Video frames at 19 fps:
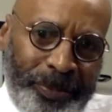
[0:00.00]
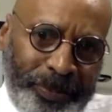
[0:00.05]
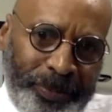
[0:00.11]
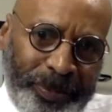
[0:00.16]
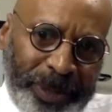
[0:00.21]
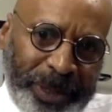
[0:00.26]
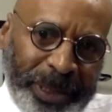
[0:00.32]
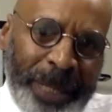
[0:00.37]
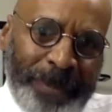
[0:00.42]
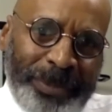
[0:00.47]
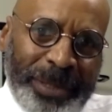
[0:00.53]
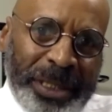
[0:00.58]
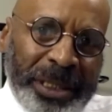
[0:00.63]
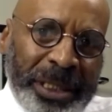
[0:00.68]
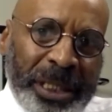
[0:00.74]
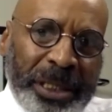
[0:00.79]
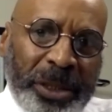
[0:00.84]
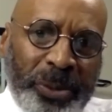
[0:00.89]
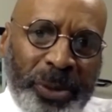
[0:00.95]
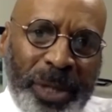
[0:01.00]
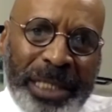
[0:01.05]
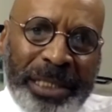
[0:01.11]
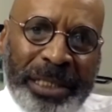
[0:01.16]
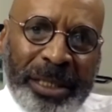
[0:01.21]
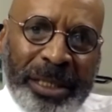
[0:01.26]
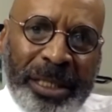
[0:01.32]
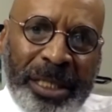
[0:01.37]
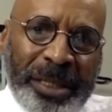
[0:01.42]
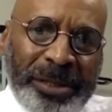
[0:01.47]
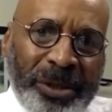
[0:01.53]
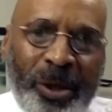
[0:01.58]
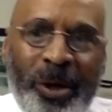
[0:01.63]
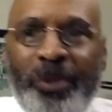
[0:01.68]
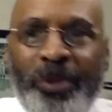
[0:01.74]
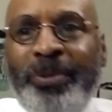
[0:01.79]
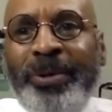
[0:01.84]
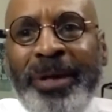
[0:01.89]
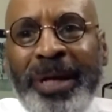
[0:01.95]
some of the situation, because
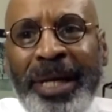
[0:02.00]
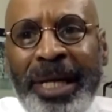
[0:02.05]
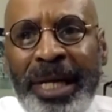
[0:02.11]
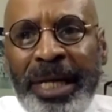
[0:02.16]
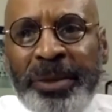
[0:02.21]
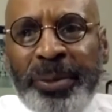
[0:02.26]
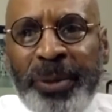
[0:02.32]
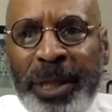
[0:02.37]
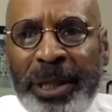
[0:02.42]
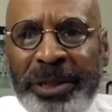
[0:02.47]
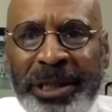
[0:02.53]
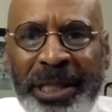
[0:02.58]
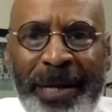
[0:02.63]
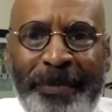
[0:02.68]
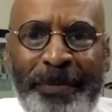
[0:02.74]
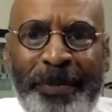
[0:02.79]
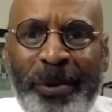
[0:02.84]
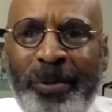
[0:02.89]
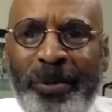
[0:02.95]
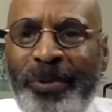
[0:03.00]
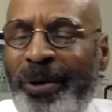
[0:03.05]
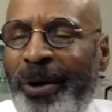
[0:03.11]
it's real simple.